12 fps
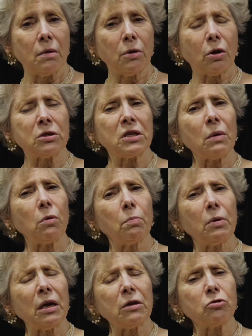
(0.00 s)
because they were
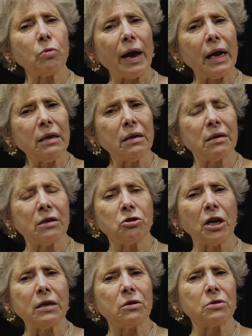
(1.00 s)
being trained in a
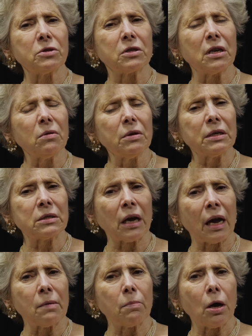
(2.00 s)
gender
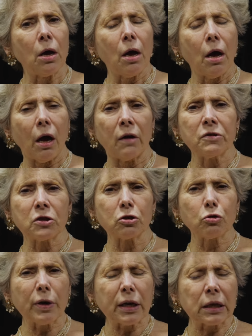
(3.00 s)
stereotype of
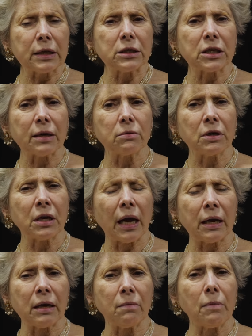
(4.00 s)
strictly
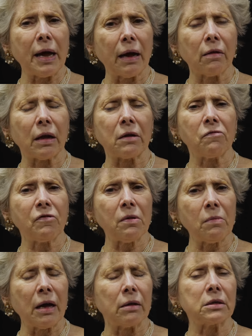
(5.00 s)
segregated male and
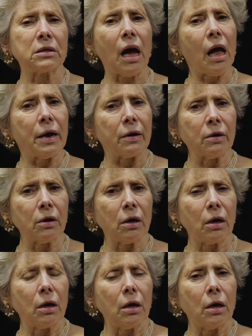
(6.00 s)
female attire.
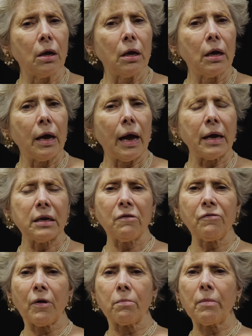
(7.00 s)
And
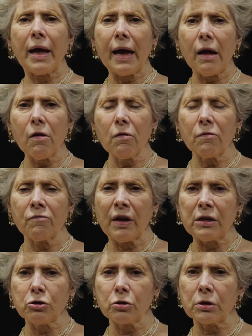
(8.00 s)
if a male
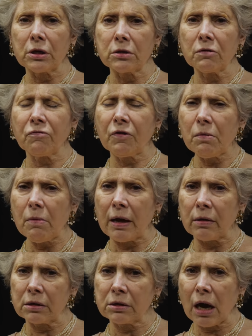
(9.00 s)
ventured into
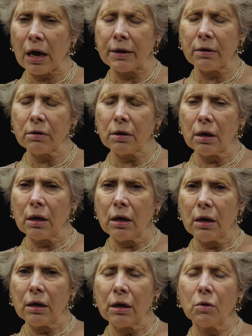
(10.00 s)
female attire,
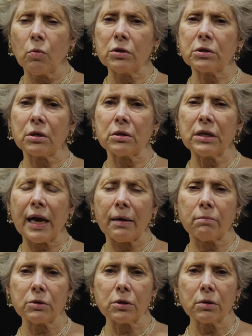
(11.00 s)
he was
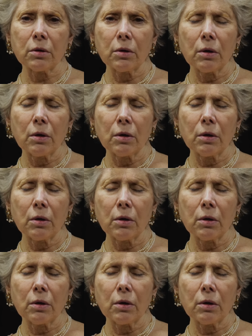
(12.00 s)
condemned.